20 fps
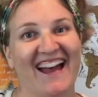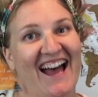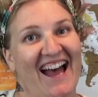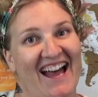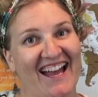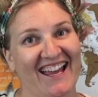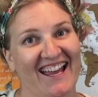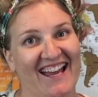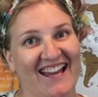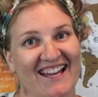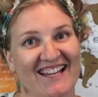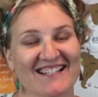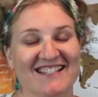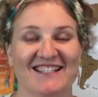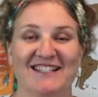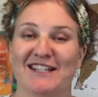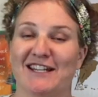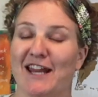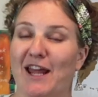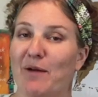Hi
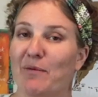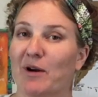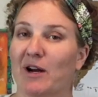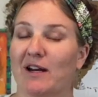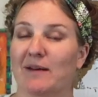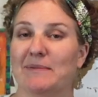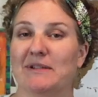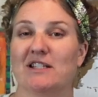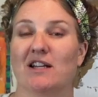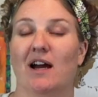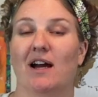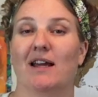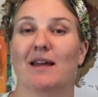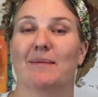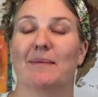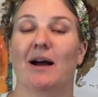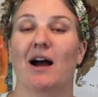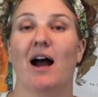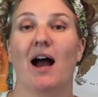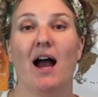guys, today we're going to be
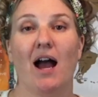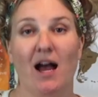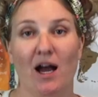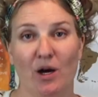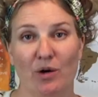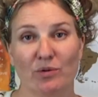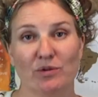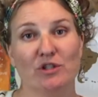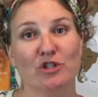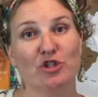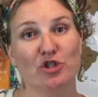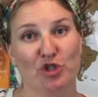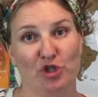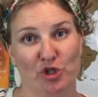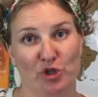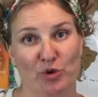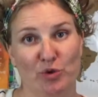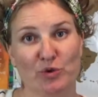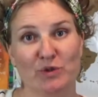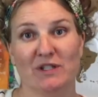talking about how to
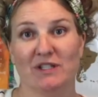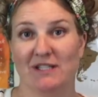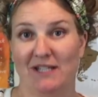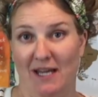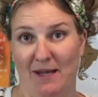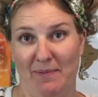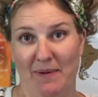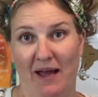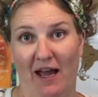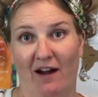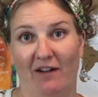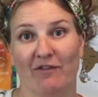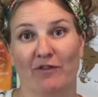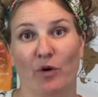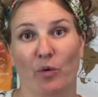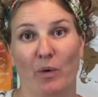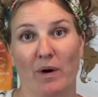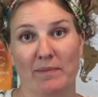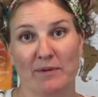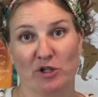choose a day pack
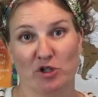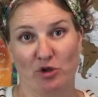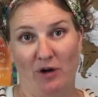for women